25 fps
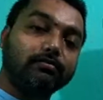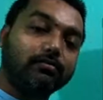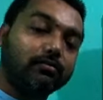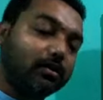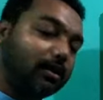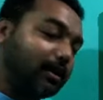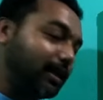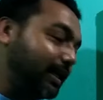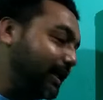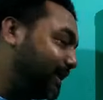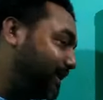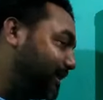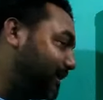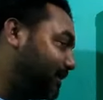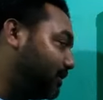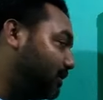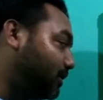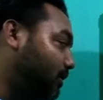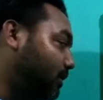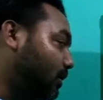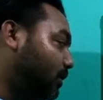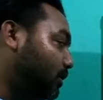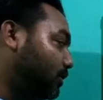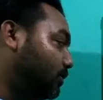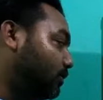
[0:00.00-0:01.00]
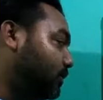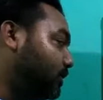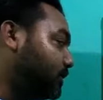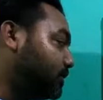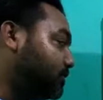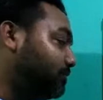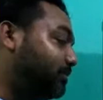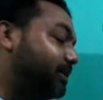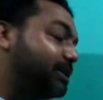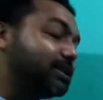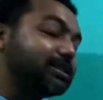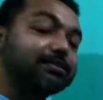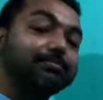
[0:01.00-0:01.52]
later,
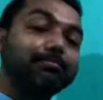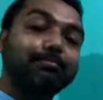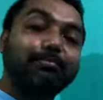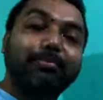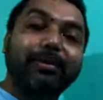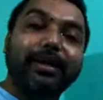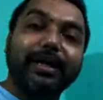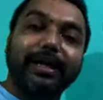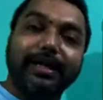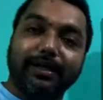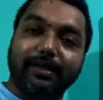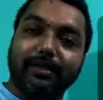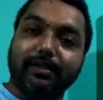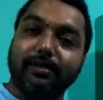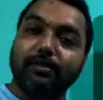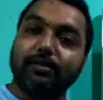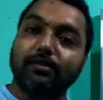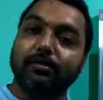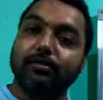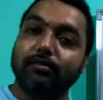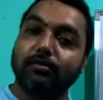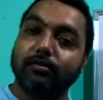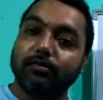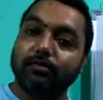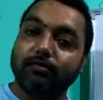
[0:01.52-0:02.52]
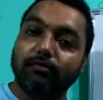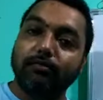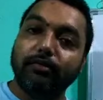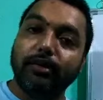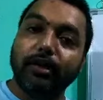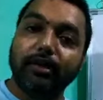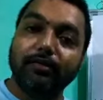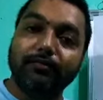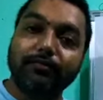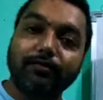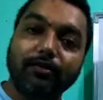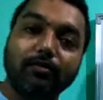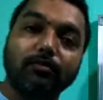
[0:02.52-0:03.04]
which means brick,
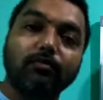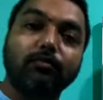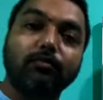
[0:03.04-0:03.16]
where